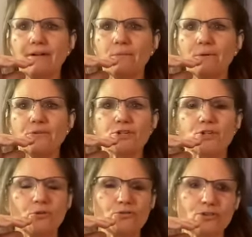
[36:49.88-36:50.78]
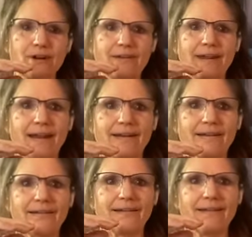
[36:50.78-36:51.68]
with your shoulder and neck.
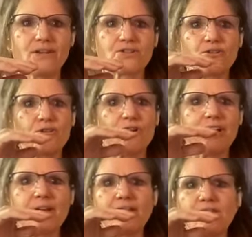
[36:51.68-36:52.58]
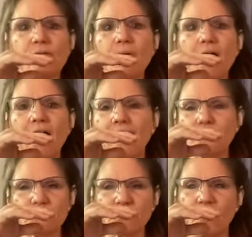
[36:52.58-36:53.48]
So you're in your mind
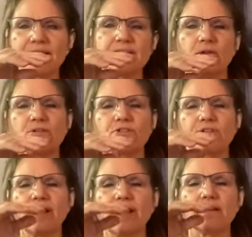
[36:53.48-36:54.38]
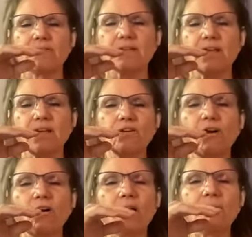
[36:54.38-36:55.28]
with your eyes closed, your
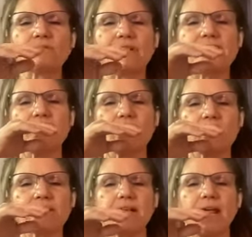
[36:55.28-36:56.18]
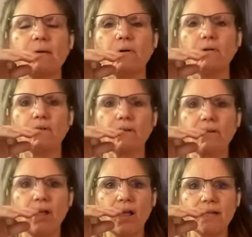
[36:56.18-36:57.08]
arm is resting on a table
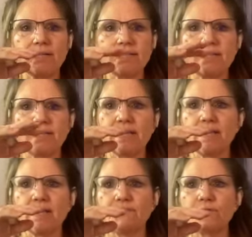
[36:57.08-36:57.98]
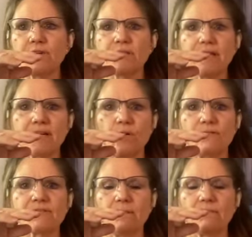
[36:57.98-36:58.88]
and see if you can let go
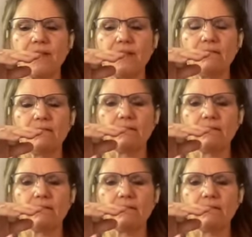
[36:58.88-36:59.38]
of something.